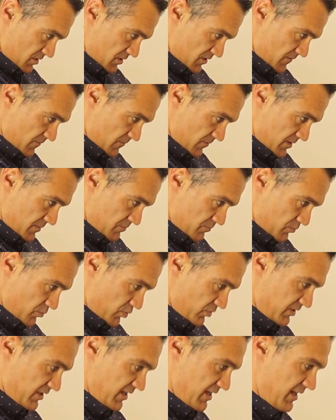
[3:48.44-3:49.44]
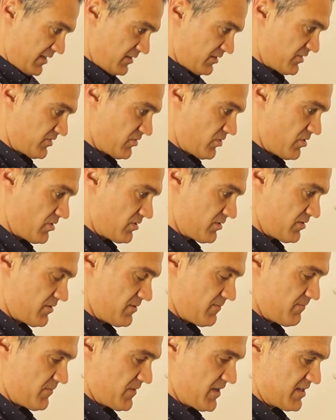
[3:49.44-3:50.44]
if we put the handles on,
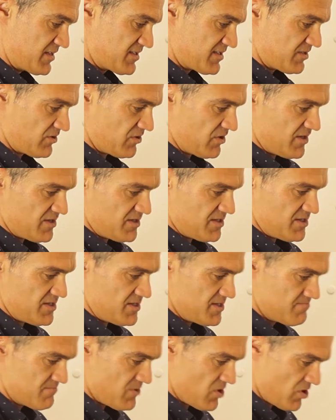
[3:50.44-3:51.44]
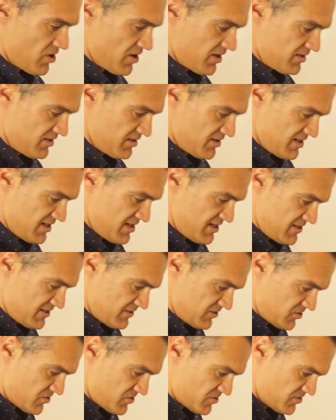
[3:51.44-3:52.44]
they slide in behind the
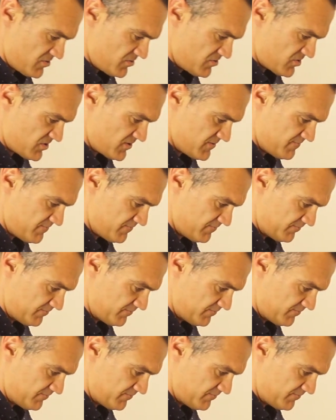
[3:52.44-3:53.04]
screws.